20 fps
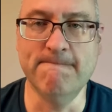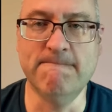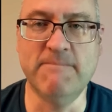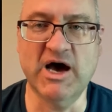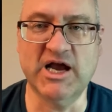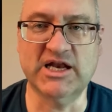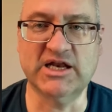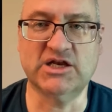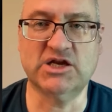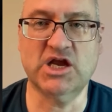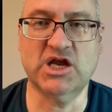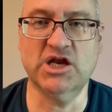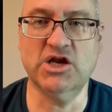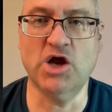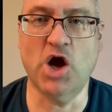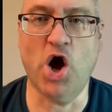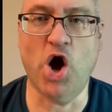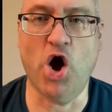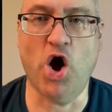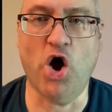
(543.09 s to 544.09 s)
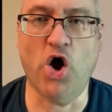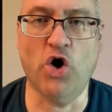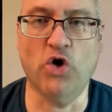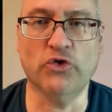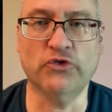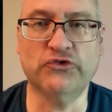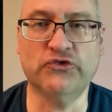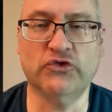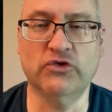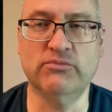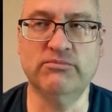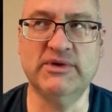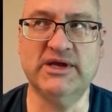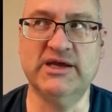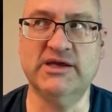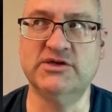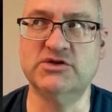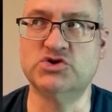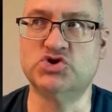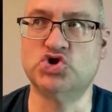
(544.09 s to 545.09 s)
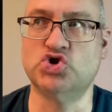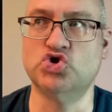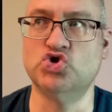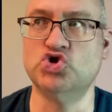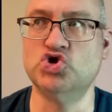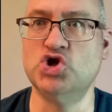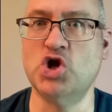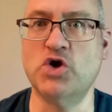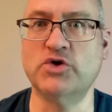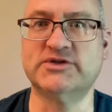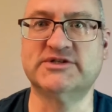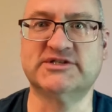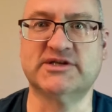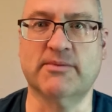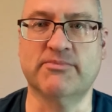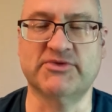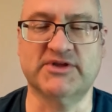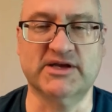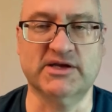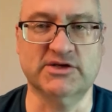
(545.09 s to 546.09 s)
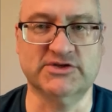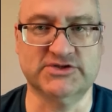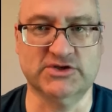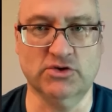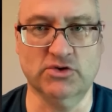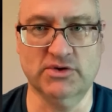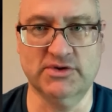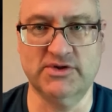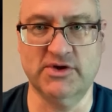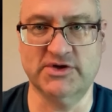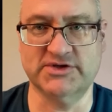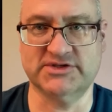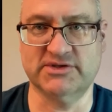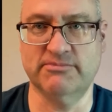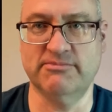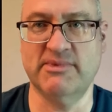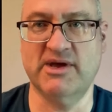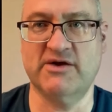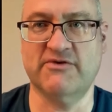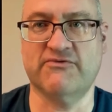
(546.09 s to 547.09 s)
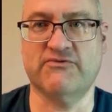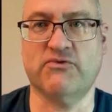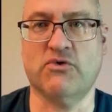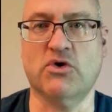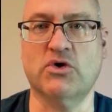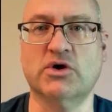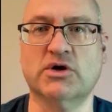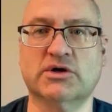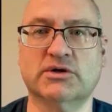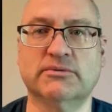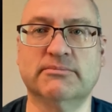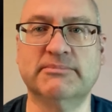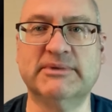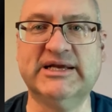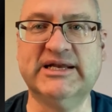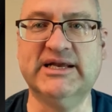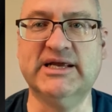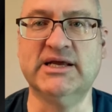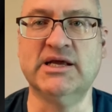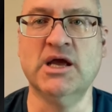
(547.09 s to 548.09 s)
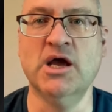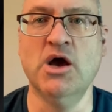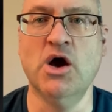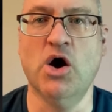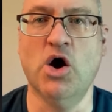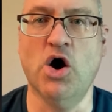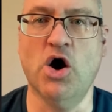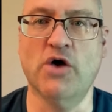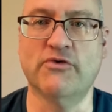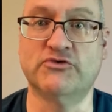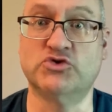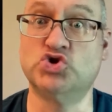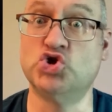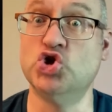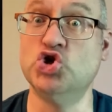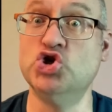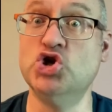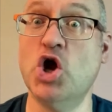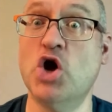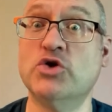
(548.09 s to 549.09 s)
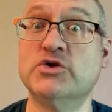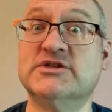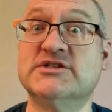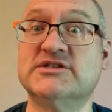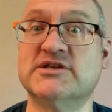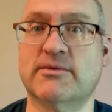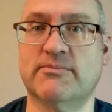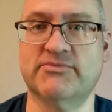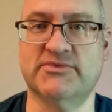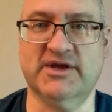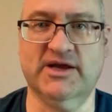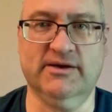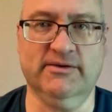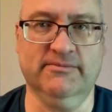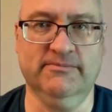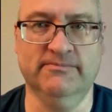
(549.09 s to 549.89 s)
But it can also mean to note something. So there's a metaphorical meaning of to note something.